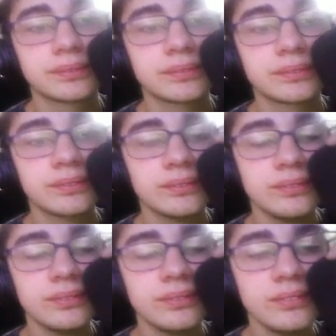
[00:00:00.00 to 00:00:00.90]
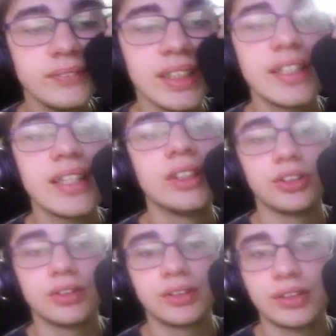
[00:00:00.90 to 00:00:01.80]
And now,
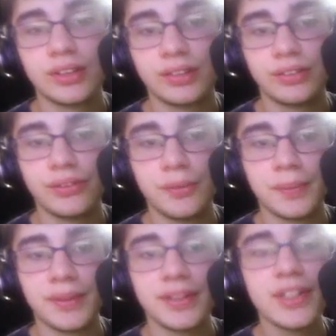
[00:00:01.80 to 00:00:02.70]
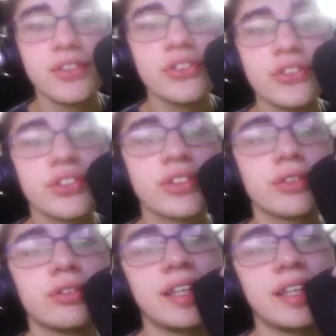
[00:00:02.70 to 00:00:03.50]
if you put this in the way,